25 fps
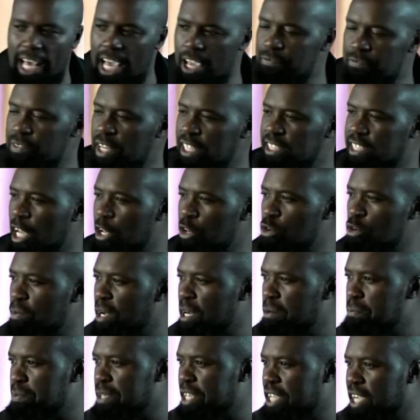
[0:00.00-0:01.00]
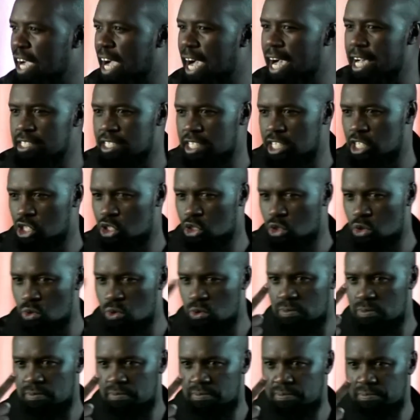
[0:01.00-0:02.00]
that a human being has is two.
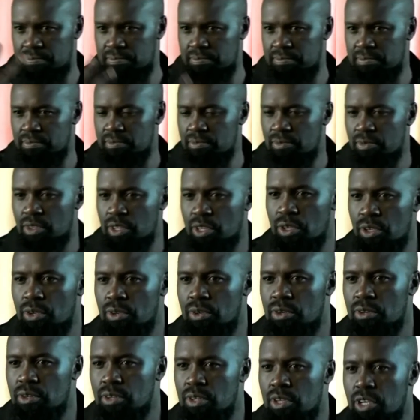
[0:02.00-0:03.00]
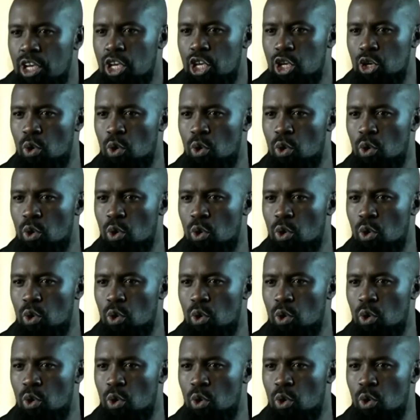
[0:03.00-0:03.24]
Your